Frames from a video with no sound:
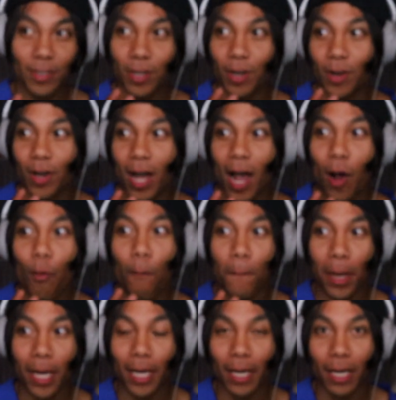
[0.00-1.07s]
you know, how
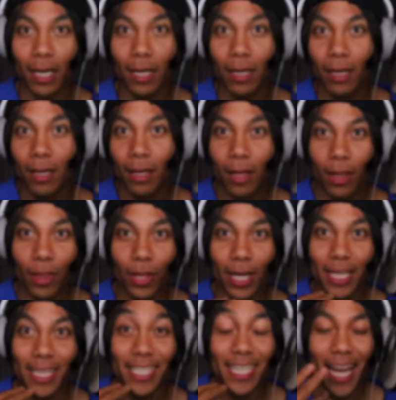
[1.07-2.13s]
big the
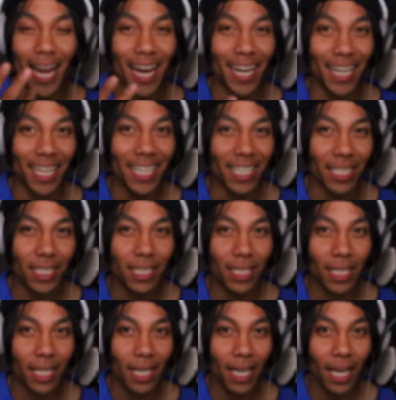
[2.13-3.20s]
antenna
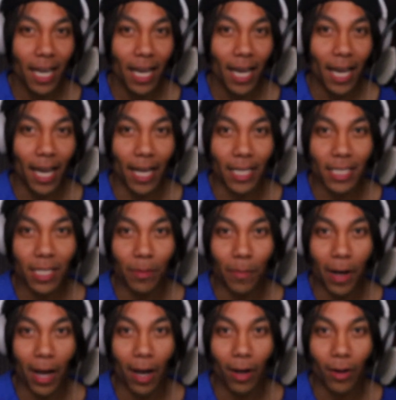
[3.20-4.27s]
is. It's
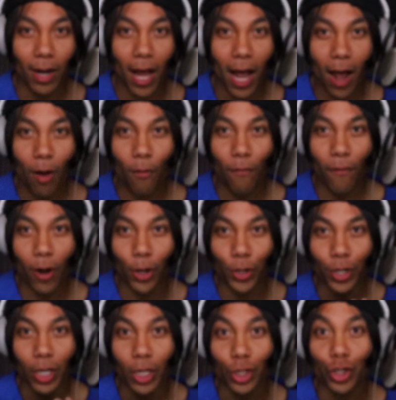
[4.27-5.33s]
about how far
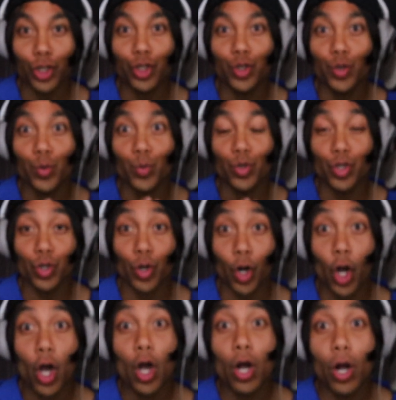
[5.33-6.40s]
you can shoot
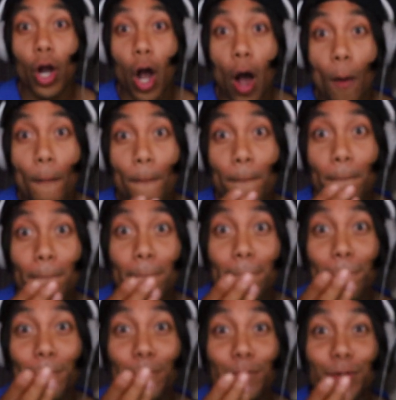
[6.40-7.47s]
your
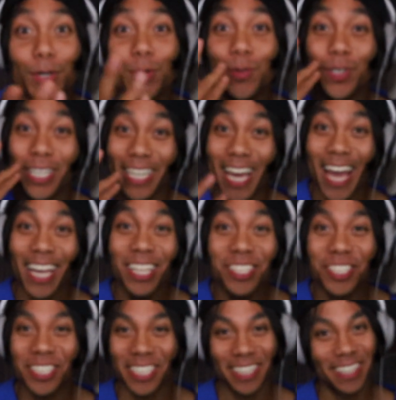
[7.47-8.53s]

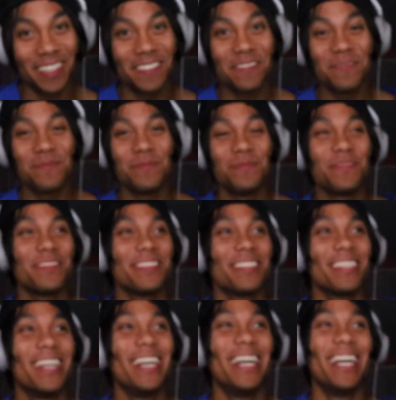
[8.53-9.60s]
communication.
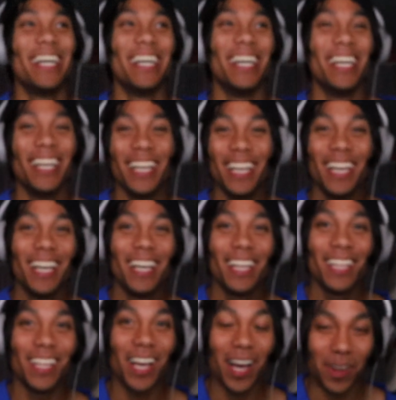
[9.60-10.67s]
You
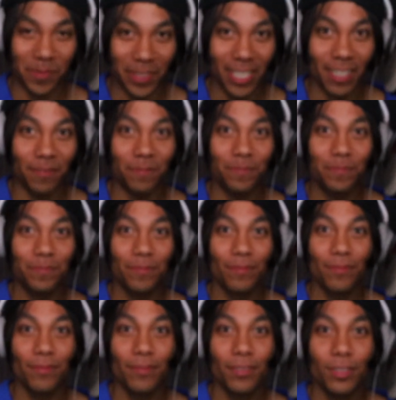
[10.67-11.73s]
know what I mean?
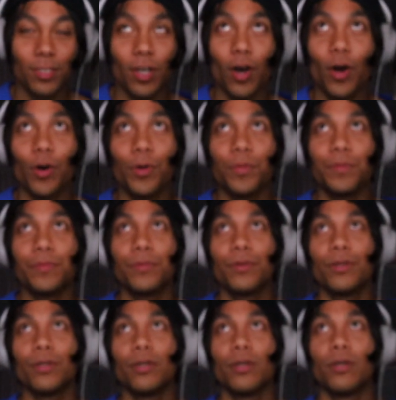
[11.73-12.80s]
So
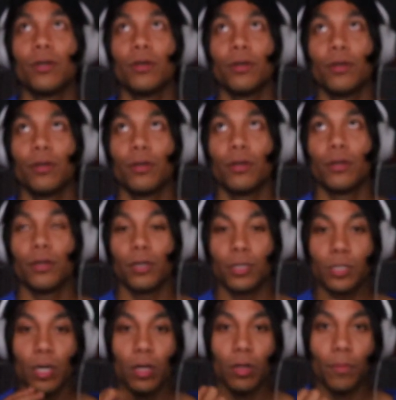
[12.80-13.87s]

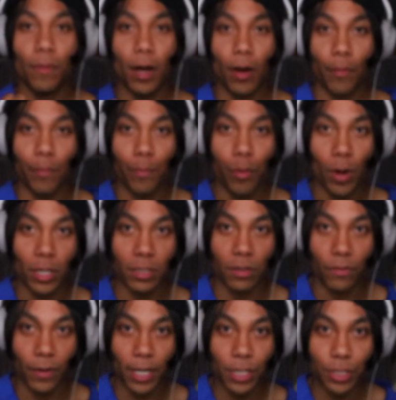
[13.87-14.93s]
it's all about
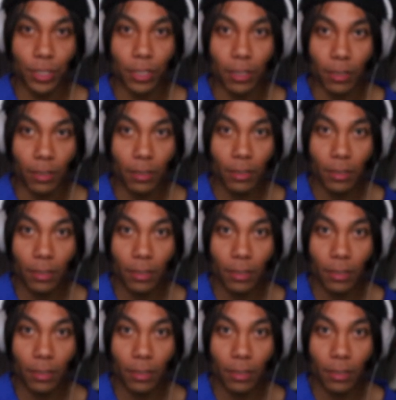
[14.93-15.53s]
preservation.